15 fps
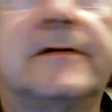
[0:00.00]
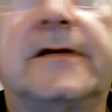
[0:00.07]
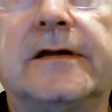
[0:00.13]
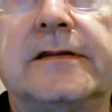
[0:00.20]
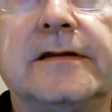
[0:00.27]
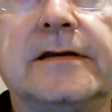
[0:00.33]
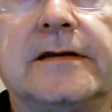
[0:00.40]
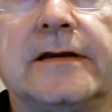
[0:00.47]

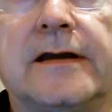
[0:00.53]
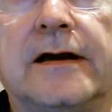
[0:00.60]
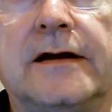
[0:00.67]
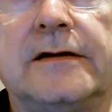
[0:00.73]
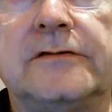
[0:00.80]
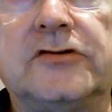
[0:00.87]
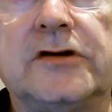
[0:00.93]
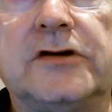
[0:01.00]
think
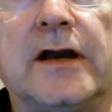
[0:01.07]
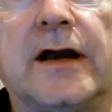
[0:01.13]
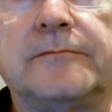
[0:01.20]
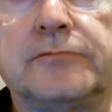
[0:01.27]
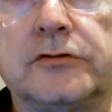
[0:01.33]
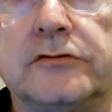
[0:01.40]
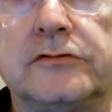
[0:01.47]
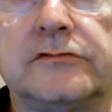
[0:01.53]
GI
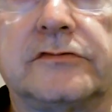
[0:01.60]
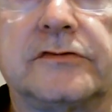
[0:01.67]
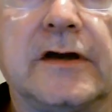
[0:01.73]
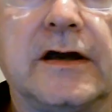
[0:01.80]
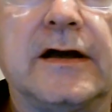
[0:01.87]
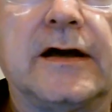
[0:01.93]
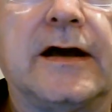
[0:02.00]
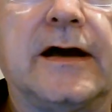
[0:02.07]
Blues.
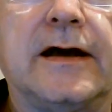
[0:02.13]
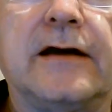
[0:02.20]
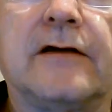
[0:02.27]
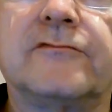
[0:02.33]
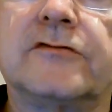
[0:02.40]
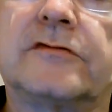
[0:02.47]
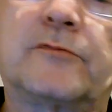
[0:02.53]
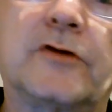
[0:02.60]

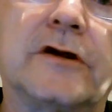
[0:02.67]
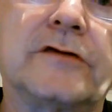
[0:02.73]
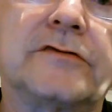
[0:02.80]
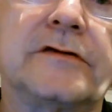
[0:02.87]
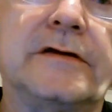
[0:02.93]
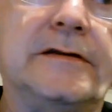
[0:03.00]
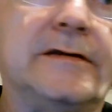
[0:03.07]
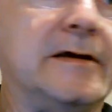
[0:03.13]
Elvis
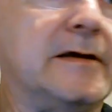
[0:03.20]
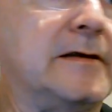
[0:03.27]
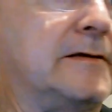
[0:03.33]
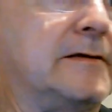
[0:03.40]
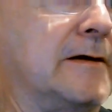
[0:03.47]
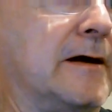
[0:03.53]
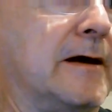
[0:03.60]
Presley did